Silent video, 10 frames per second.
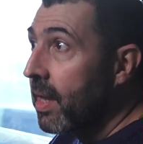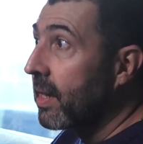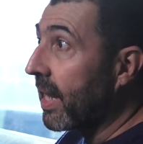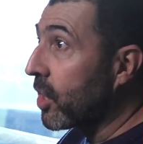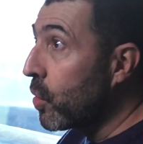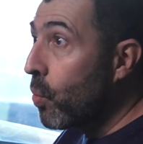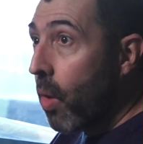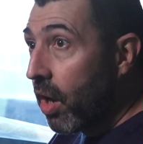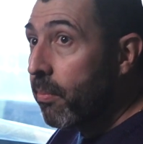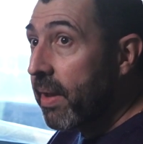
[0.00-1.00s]
like, you
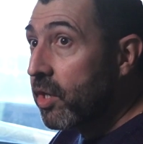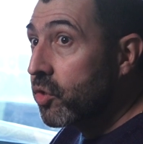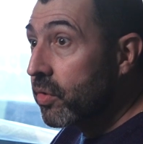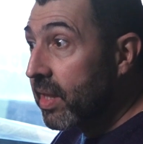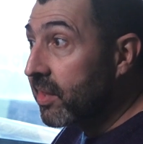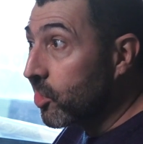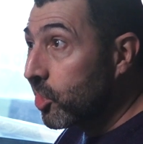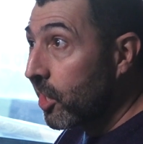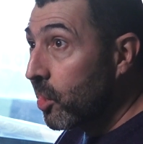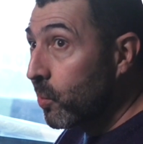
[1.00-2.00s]
want to make sure that the
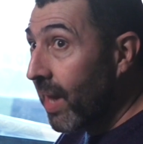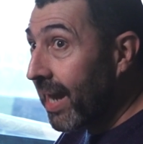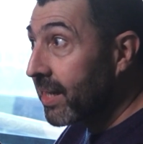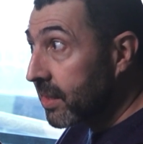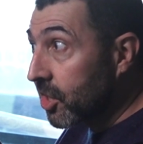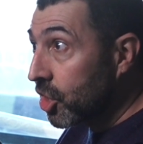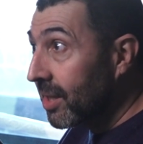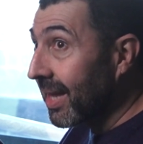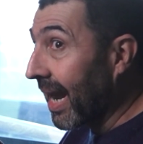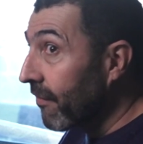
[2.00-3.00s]
shit you like is the
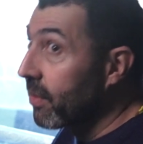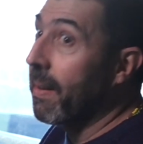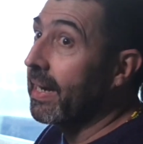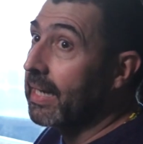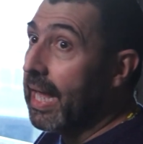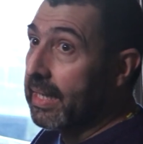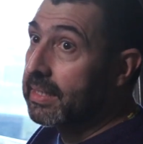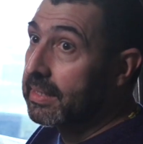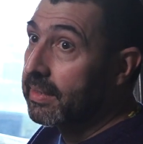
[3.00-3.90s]
shit that everybody likes.